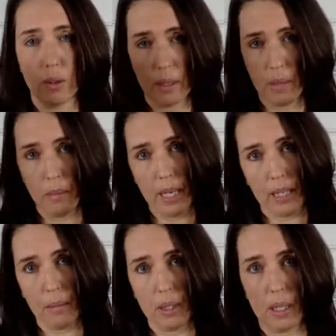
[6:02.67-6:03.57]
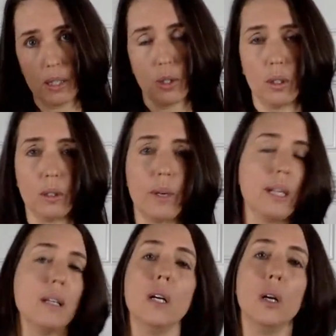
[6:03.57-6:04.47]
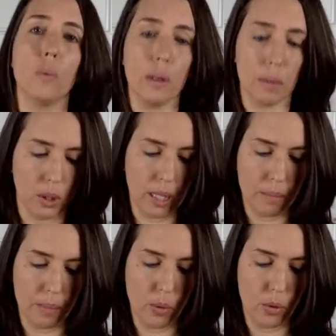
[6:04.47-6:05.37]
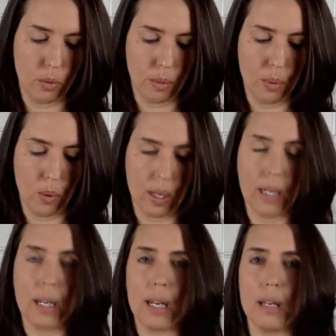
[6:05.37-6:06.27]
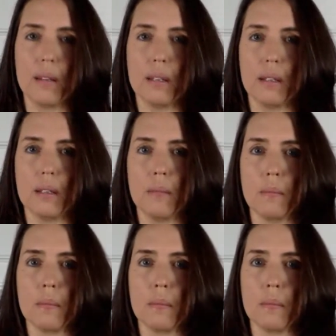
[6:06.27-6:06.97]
and me making mistakes along the way, we will look at both the reporting and the